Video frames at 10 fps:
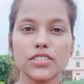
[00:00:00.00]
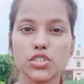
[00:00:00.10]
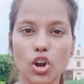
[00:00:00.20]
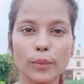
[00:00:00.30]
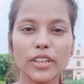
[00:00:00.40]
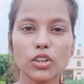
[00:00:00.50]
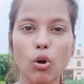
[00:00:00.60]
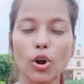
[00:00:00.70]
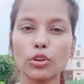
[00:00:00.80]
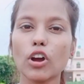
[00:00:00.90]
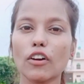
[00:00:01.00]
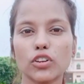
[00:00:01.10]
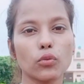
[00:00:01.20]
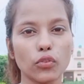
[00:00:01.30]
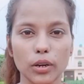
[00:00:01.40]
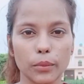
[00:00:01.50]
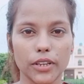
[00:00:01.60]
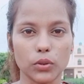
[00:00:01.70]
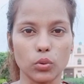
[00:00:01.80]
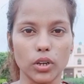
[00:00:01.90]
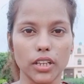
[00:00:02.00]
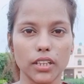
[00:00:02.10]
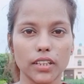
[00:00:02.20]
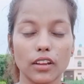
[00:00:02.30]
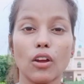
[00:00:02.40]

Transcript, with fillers: stop that audio after one minute only.